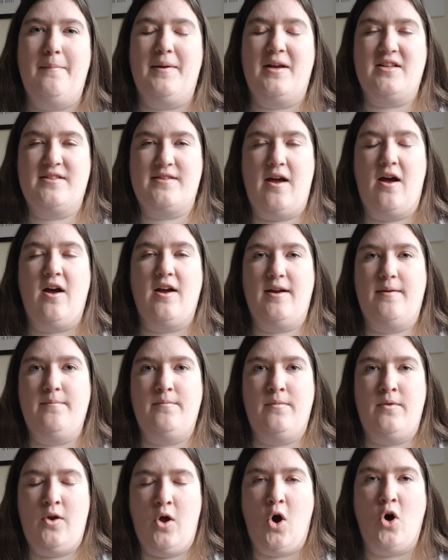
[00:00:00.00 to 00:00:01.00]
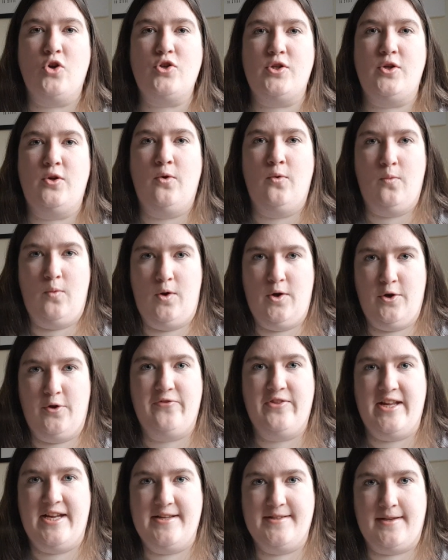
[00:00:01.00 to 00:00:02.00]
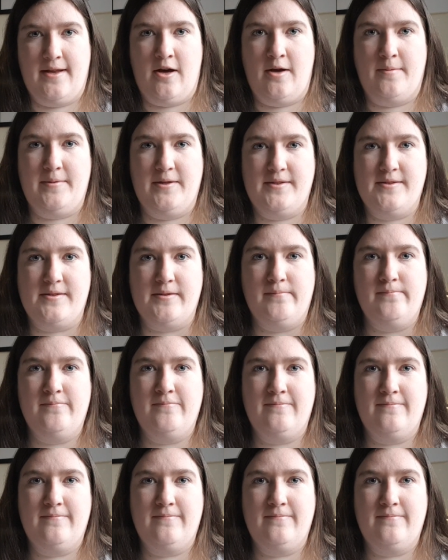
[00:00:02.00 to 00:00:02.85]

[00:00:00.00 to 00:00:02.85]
because I am not one of these LARPers.